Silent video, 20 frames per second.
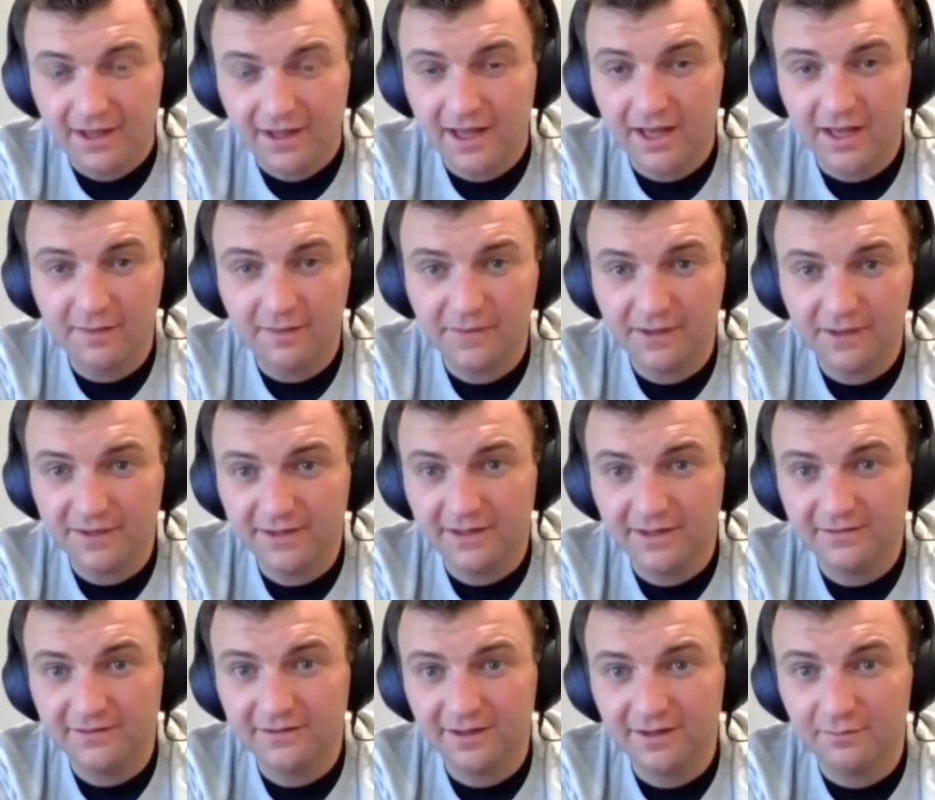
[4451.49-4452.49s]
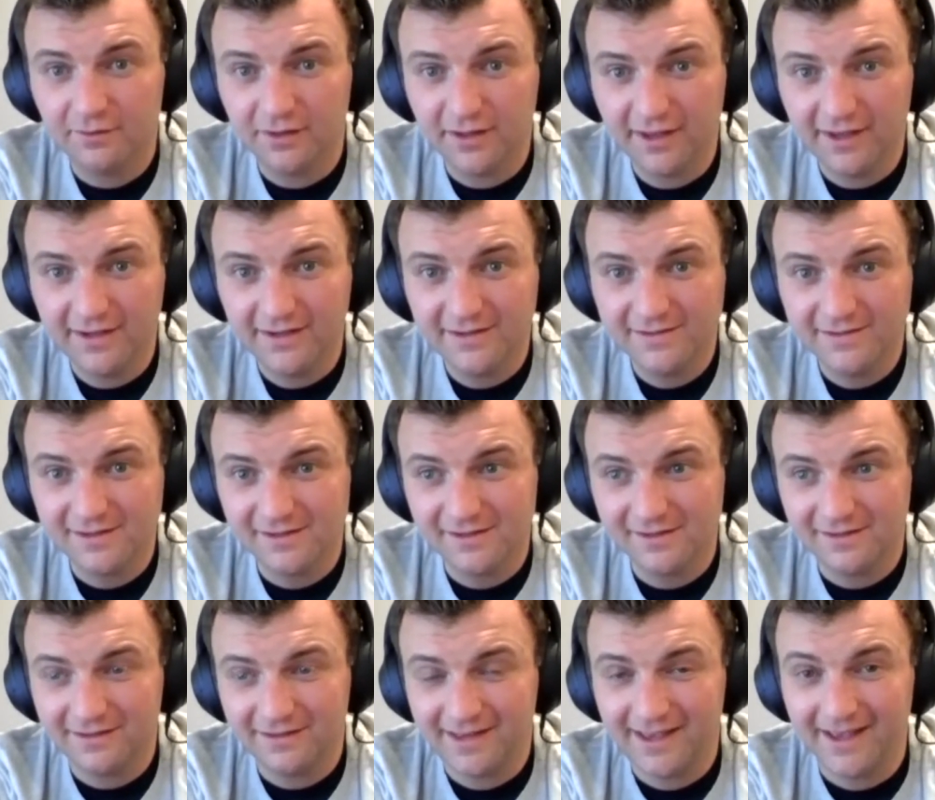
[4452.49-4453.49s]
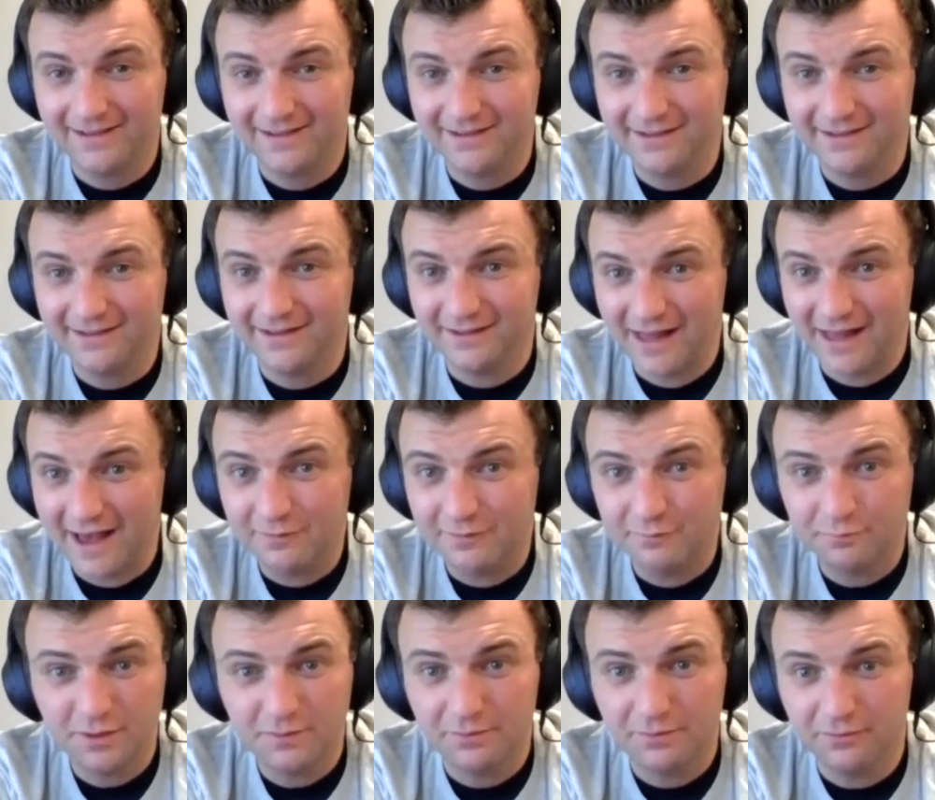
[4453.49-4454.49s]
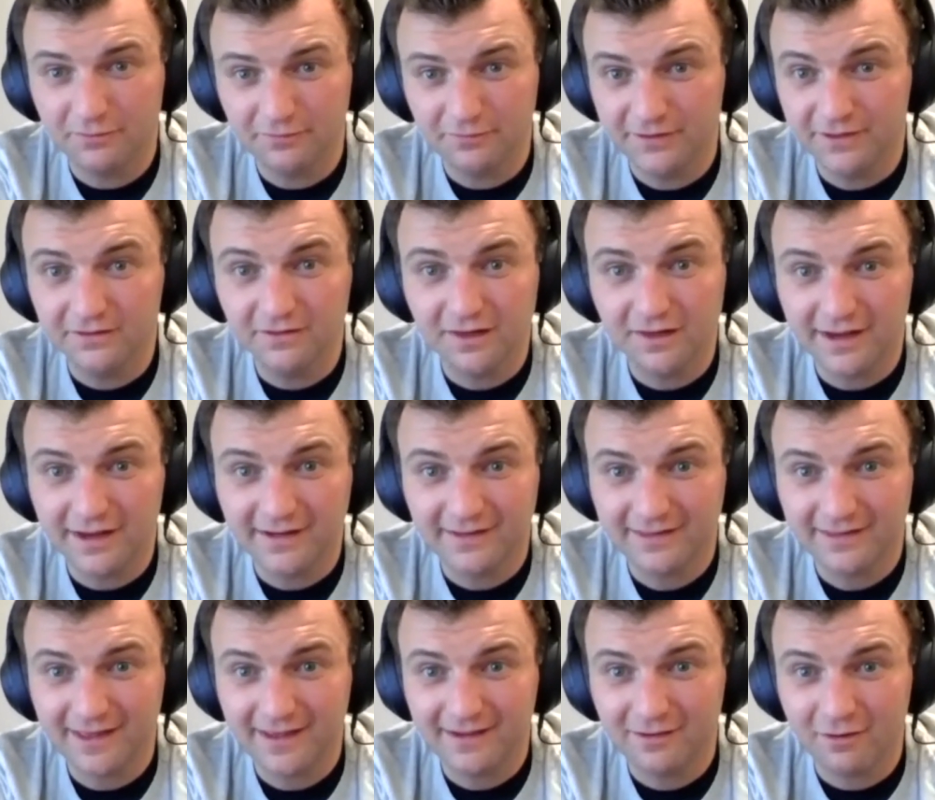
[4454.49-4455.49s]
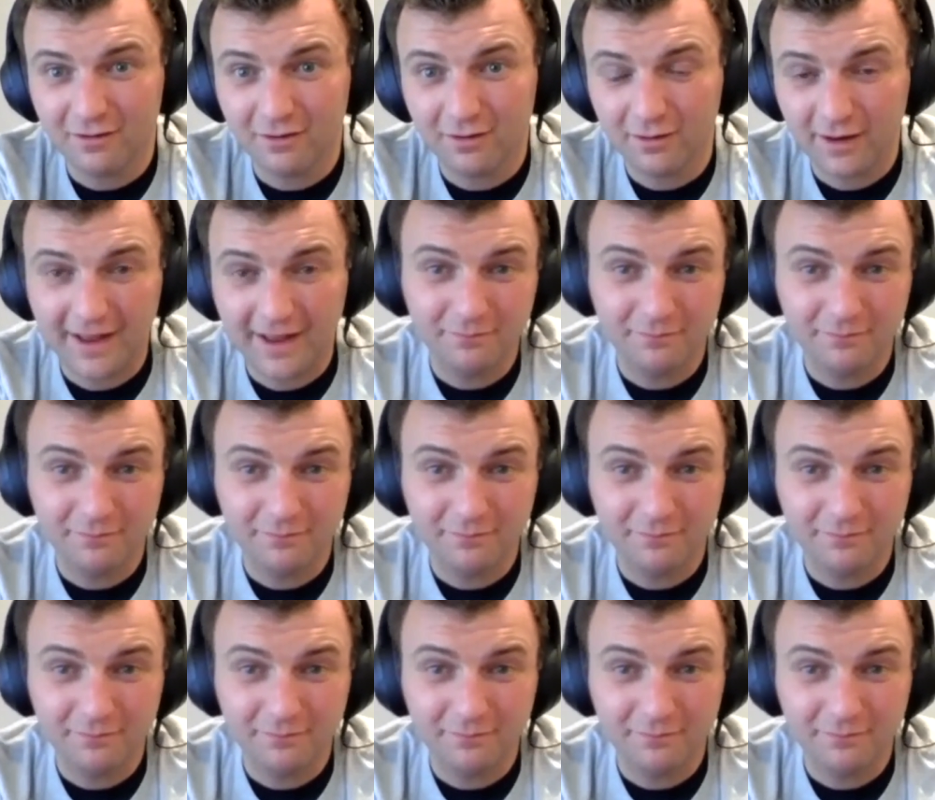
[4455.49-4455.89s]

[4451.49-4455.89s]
in the NCAAs, and candidly, a lot of people feel like they are,